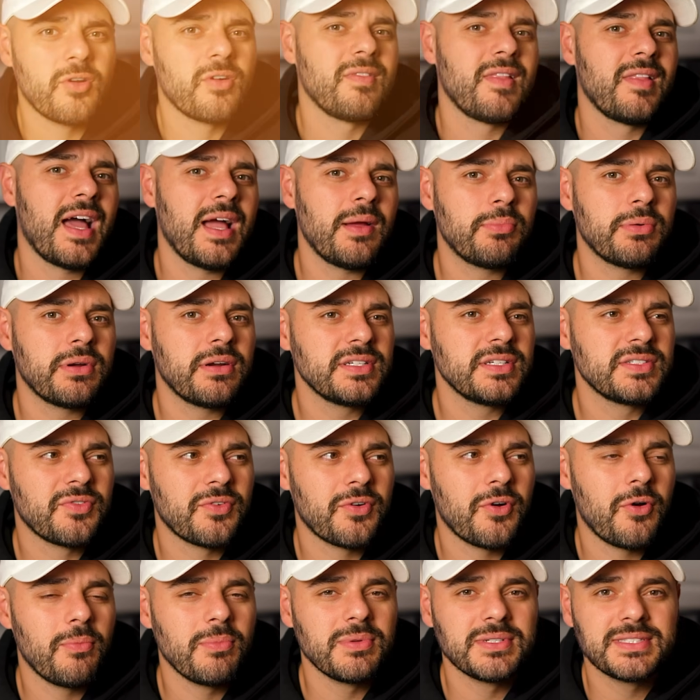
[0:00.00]
are libraries
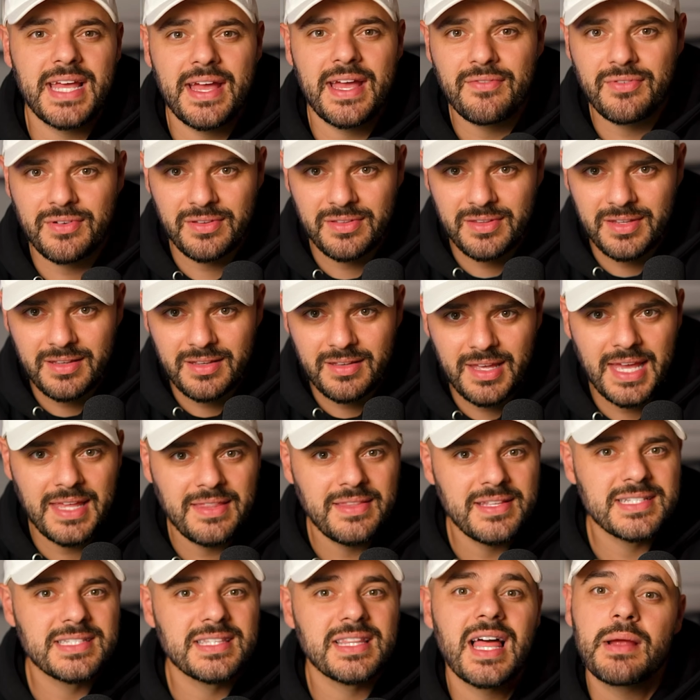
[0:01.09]
for almost everything, and
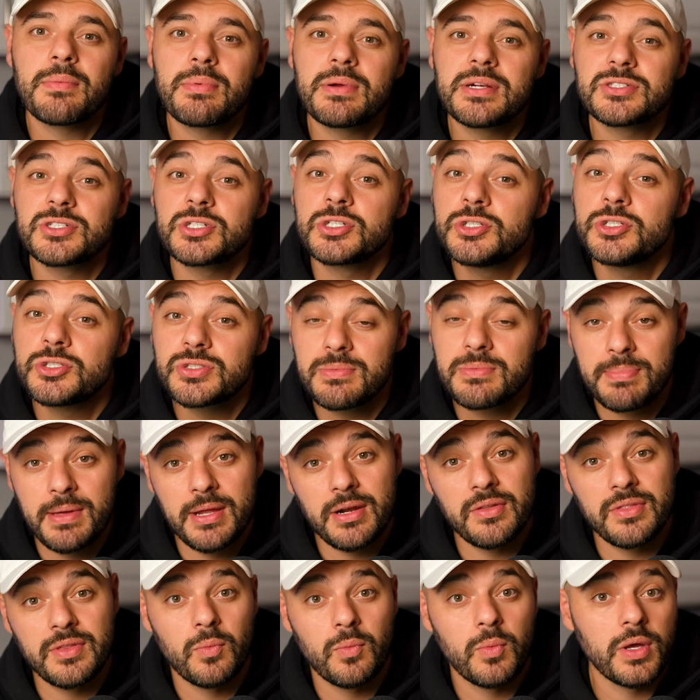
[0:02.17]
these libraries are usually
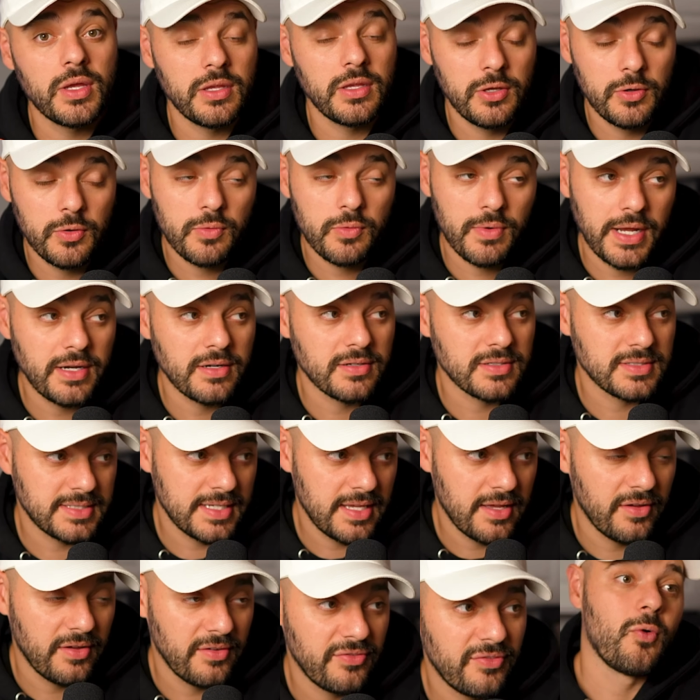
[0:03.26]
better than what you would write
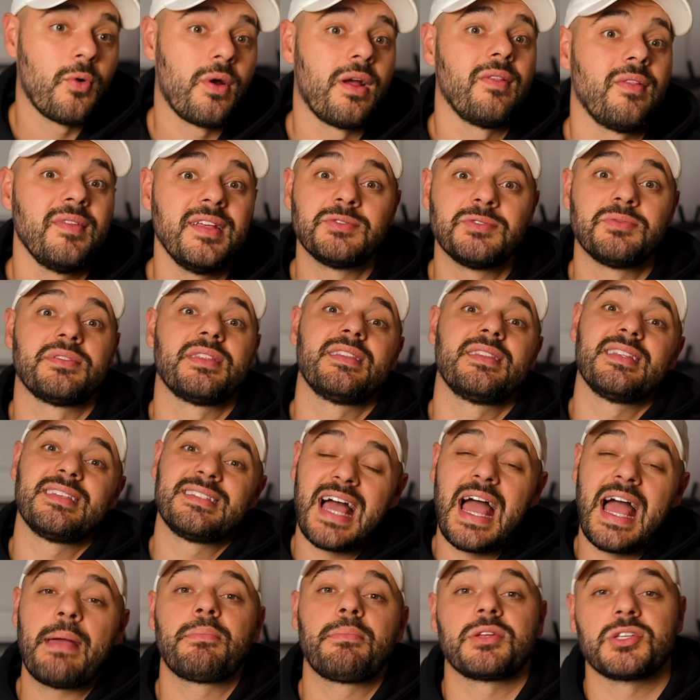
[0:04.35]
yourself, or at least within the
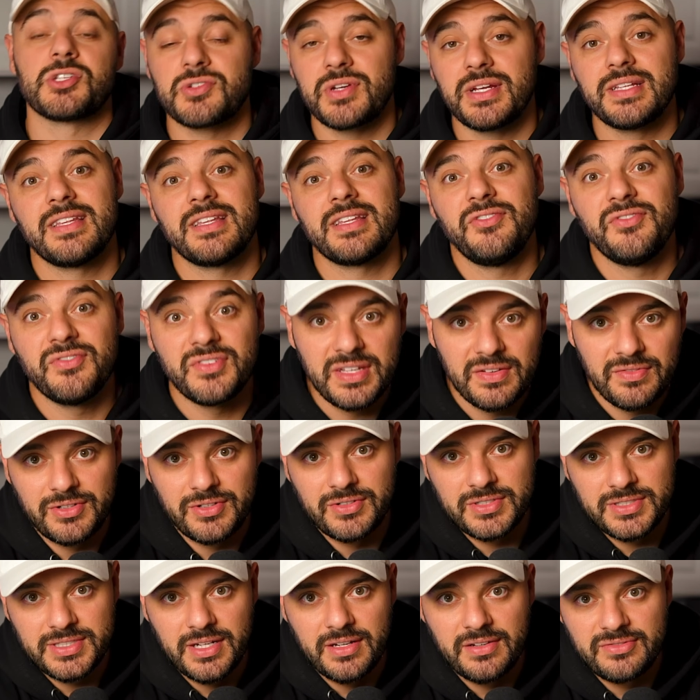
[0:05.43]
time constraint that you've given
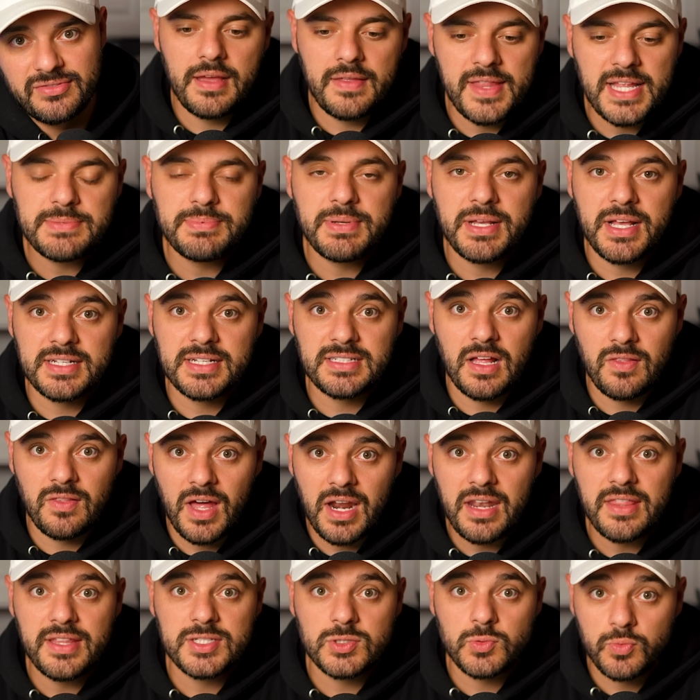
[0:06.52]
yourself. And that's because a
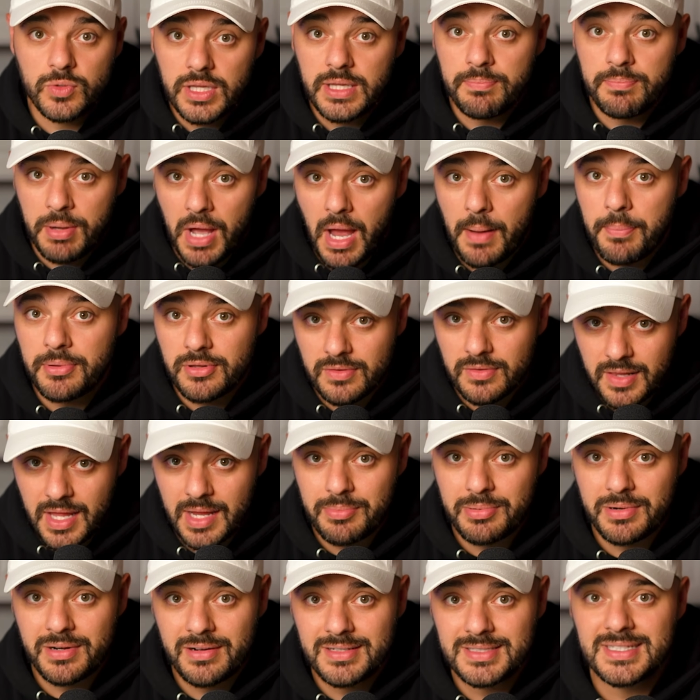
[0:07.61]
lot of these really popular popular
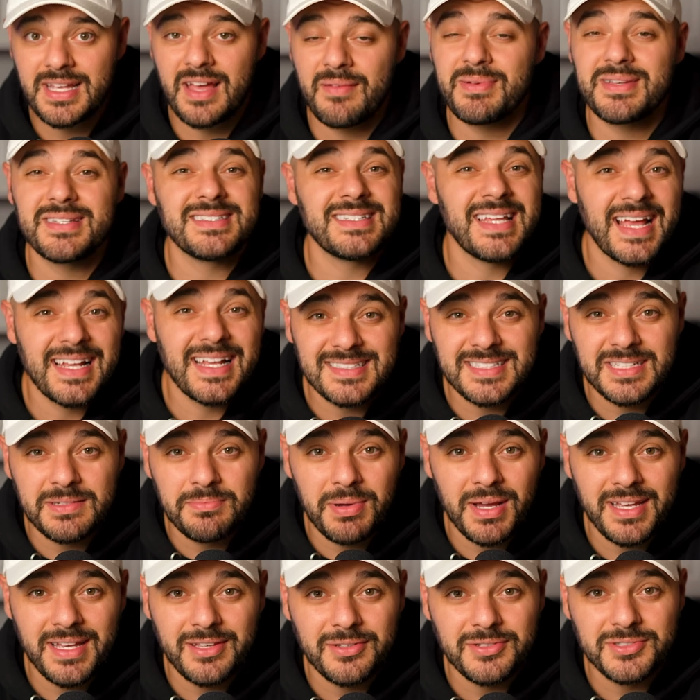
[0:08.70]
libraries have been tested
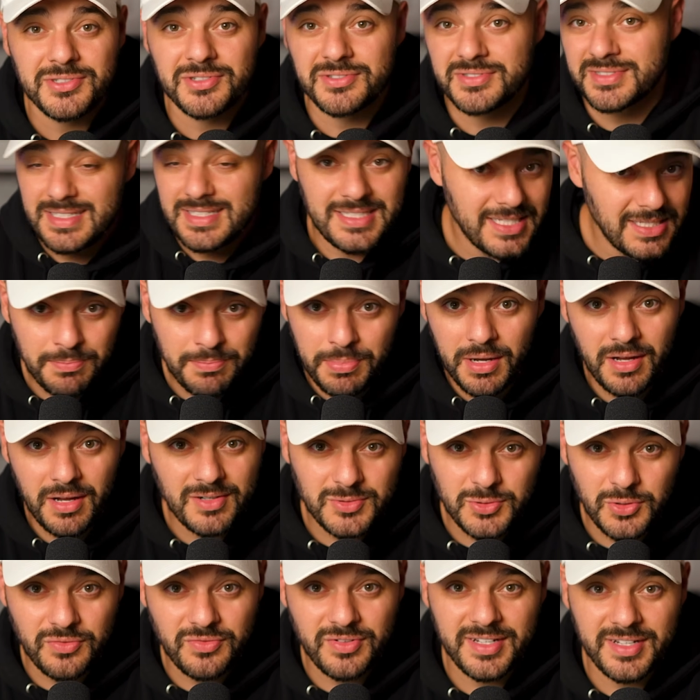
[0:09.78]
by users,
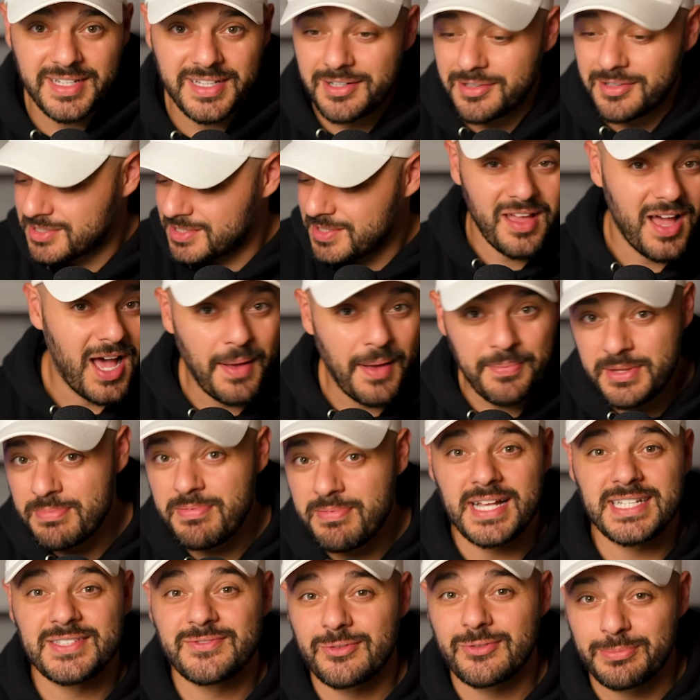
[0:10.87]
debugged over years,
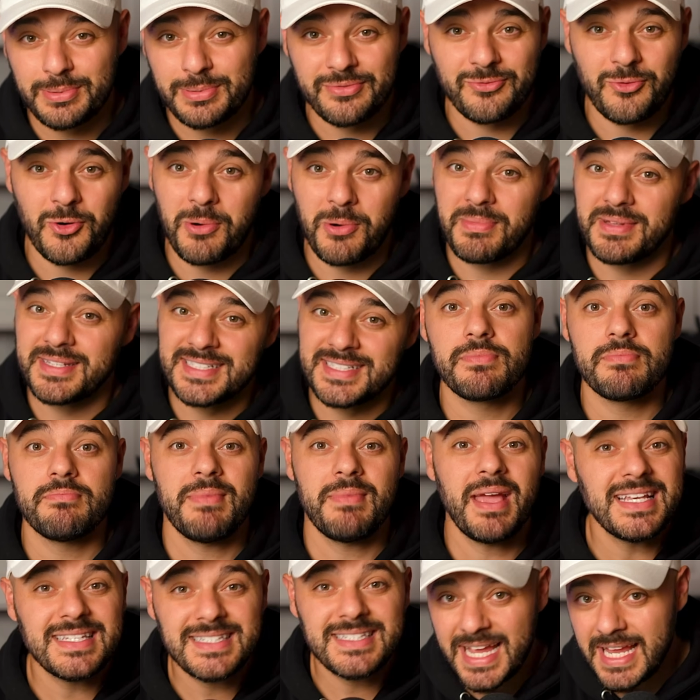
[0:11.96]
optimized for performance,
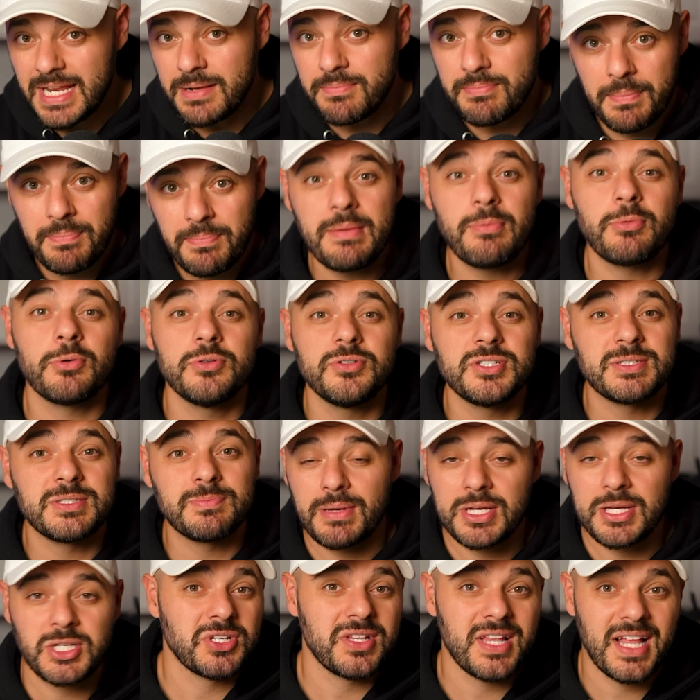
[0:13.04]
maintained by people who
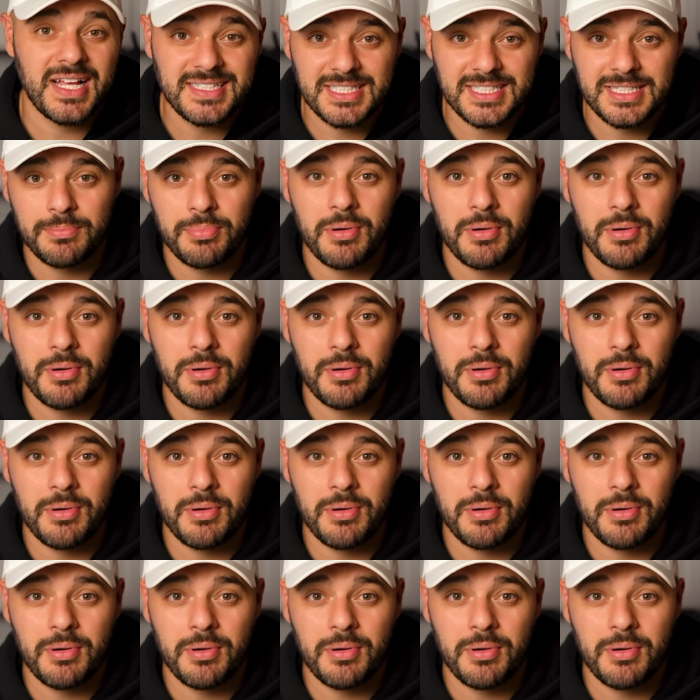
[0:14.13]
specialize in the